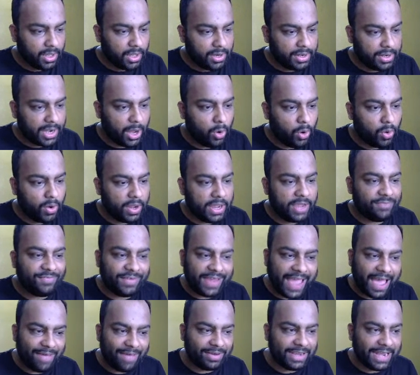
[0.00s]
Now, if I
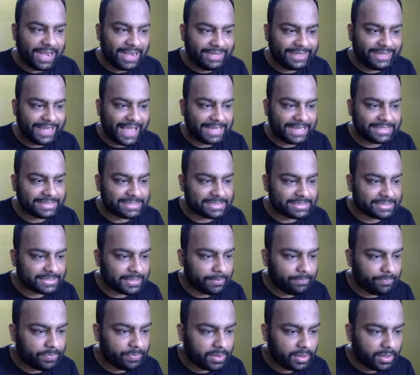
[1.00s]
have an LTI
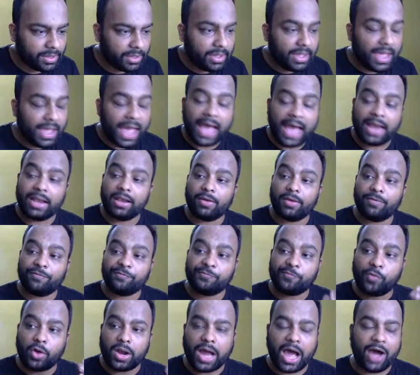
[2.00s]
system, and
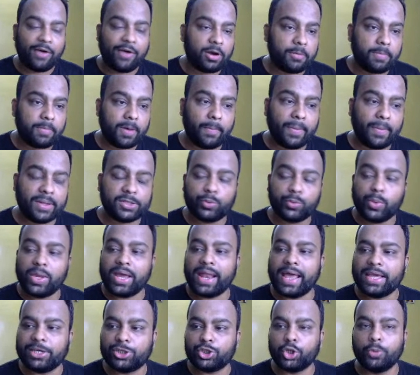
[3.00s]
for our purpose, we
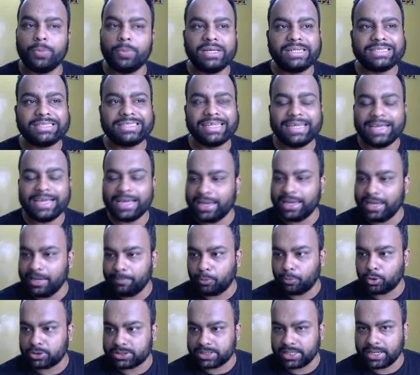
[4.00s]
are assuming single
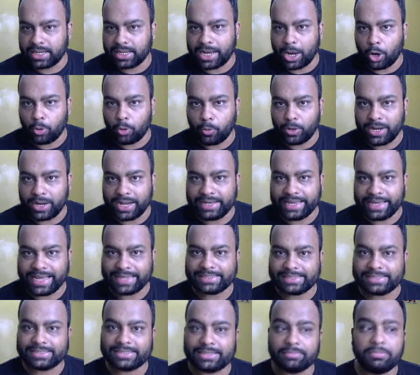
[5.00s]
input, single output LTI
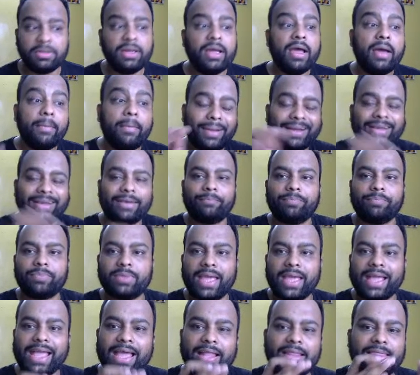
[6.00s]
system. But
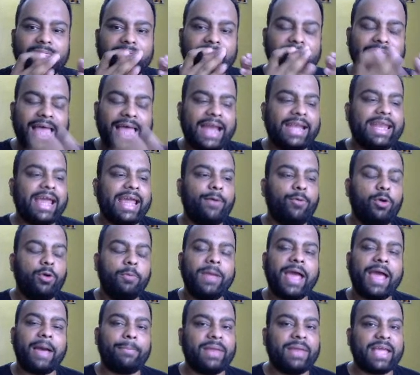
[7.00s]
again, this idea would
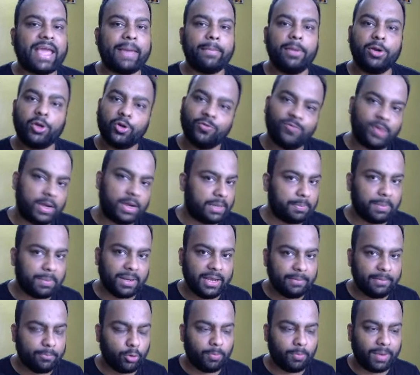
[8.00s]
be applicable to multiple
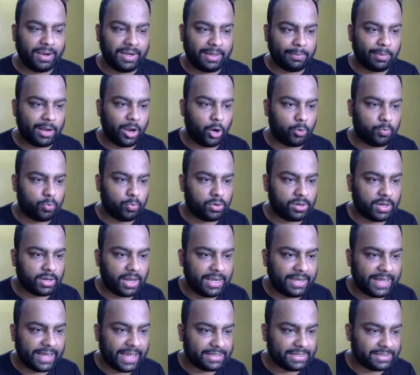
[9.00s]
input, multiple output
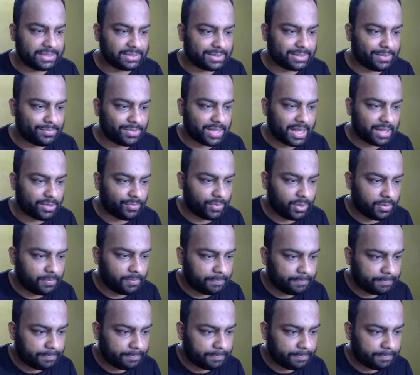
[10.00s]
LTI systems as well.